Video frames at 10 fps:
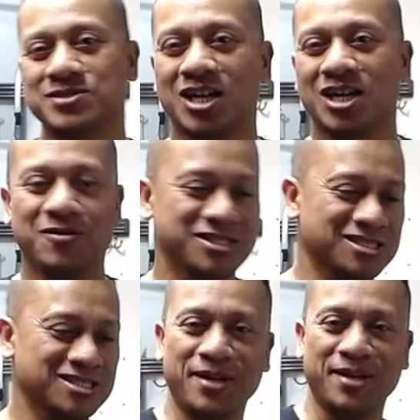chow. It's
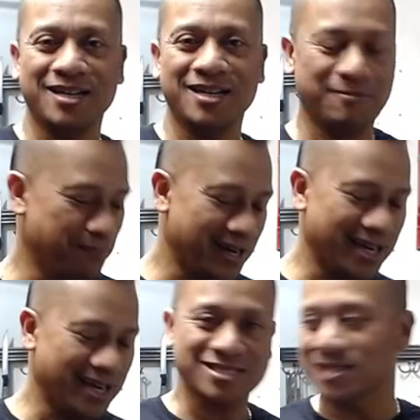just a pain in the butt. I
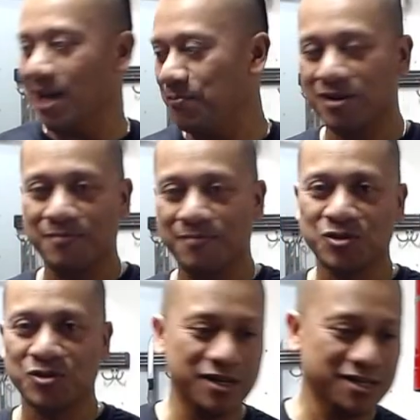gotta stop what I'm
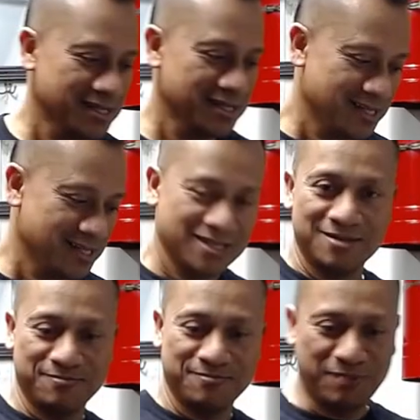doing,
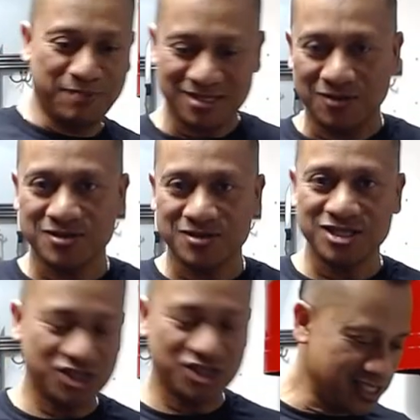bust out these
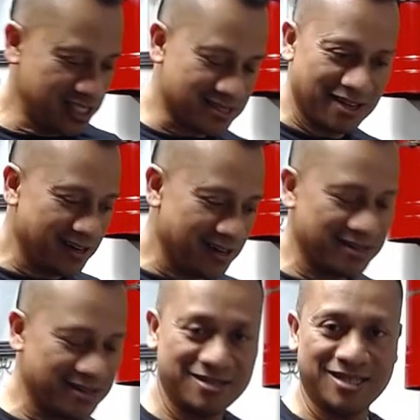sheets, cut it,
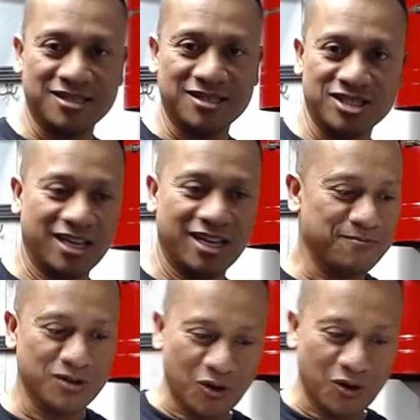get the thing,
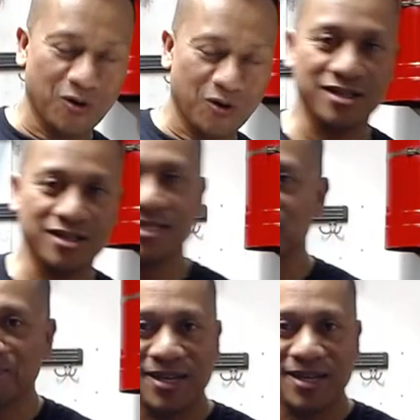put the oil in. It's a
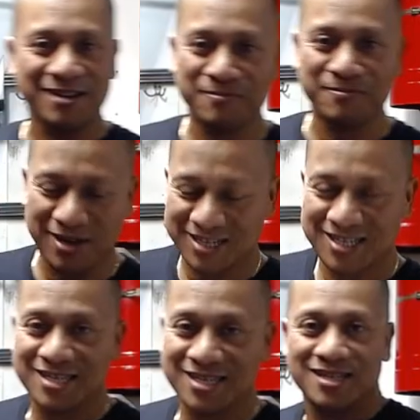pain in the butt.
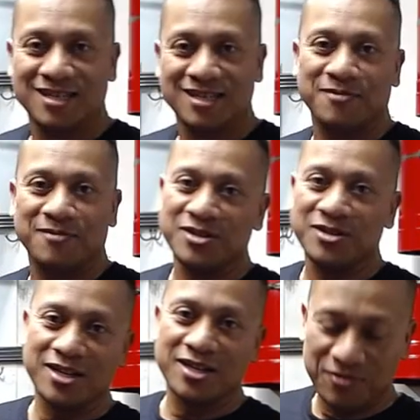I really
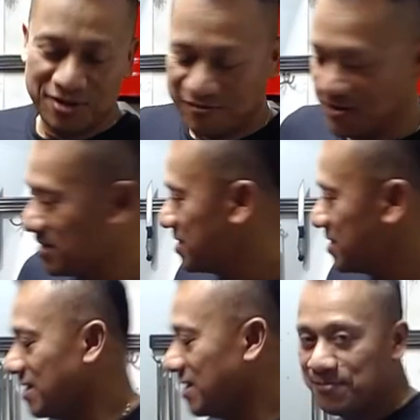want to get rid of it
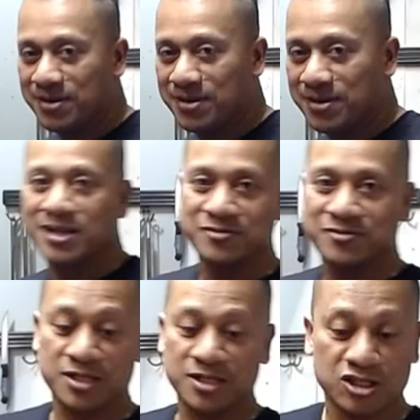on my menu.
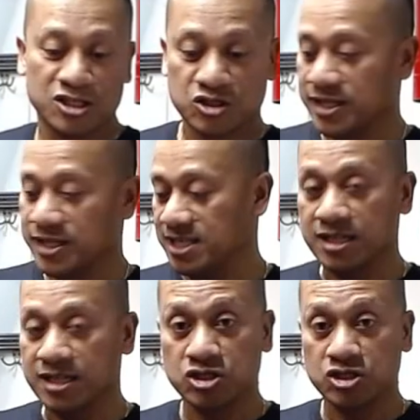So that's
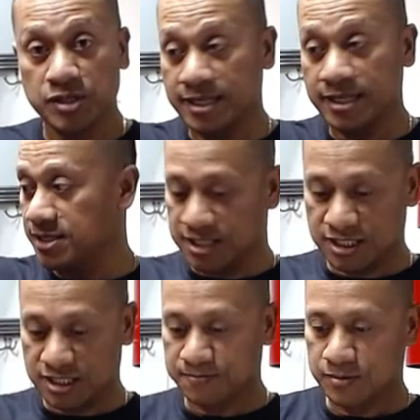it. So you get
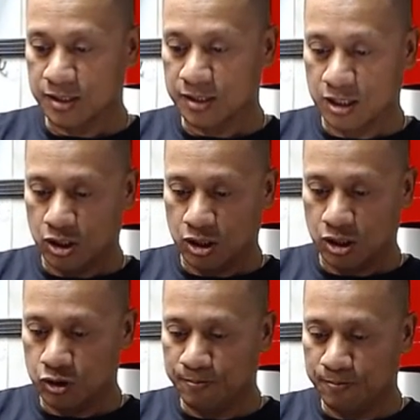this.
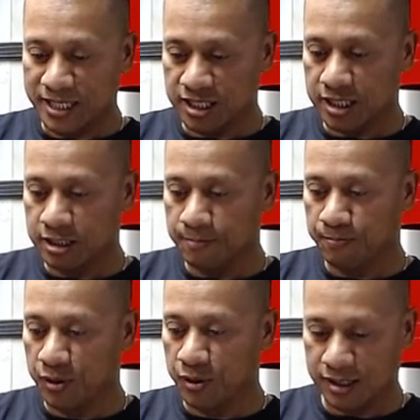You basically
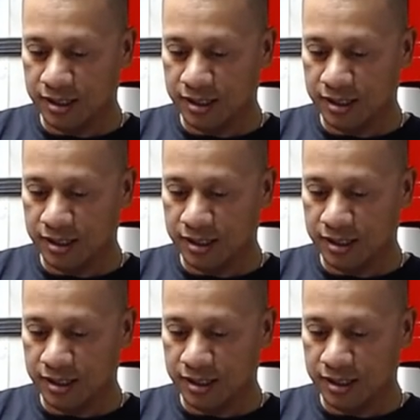put it